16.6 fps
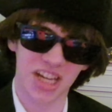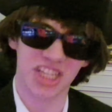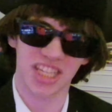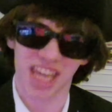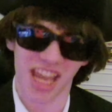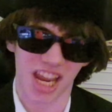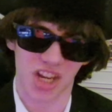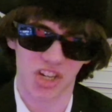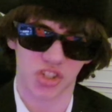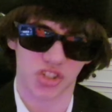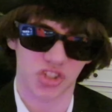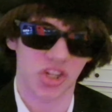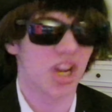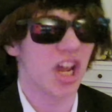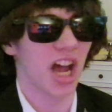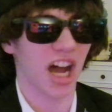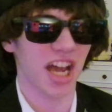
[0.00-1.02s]

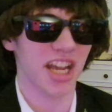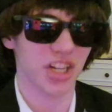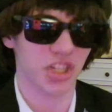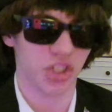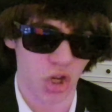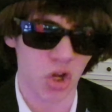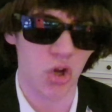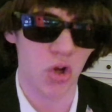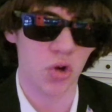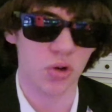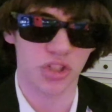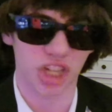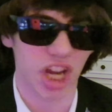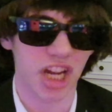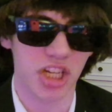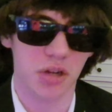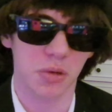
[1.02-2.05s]
yes, I do
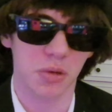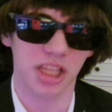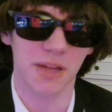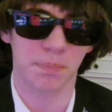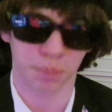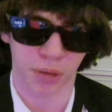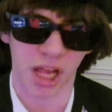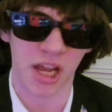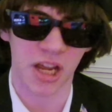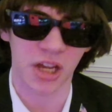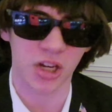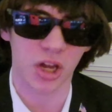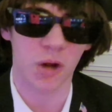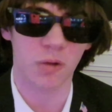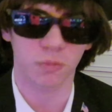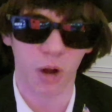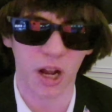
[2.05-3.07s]
genuinely plan
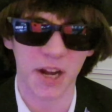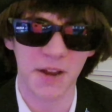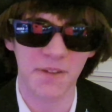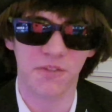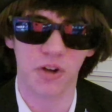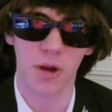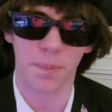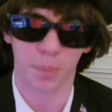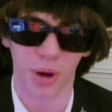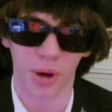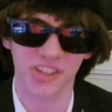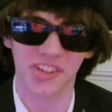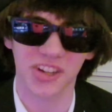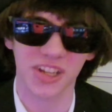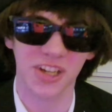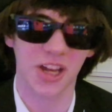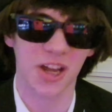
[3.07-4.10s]
on running for
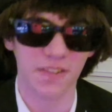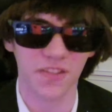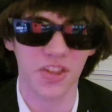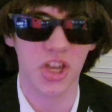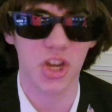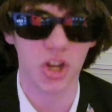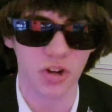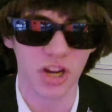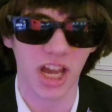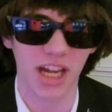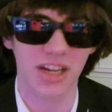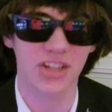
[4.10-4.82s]
President of the United